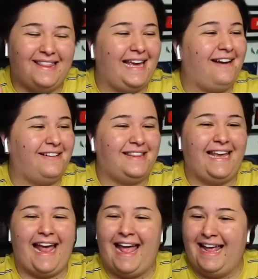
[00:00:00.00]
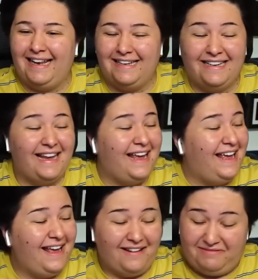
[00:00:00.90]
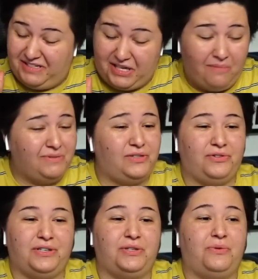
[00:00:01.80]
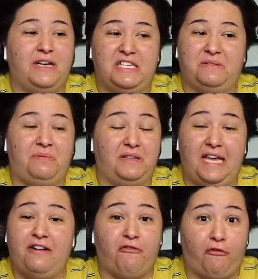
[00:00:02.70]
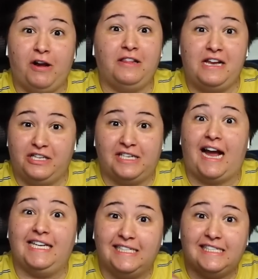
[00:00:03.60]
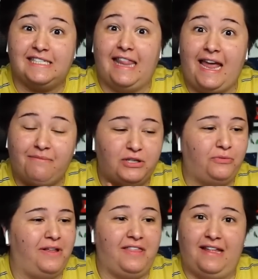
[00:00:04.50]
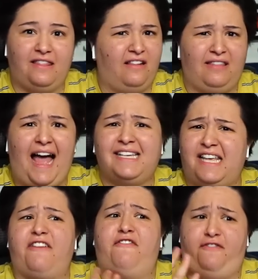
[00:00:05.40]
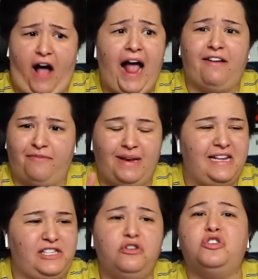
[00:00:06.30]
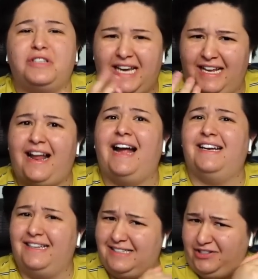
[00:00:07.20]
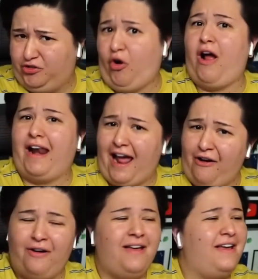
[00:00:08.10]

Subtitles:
there at the end. Some sort of twist, but they really just kind of slammed you with it in the last, like, 5 minutes. Usually it kind of is drawn out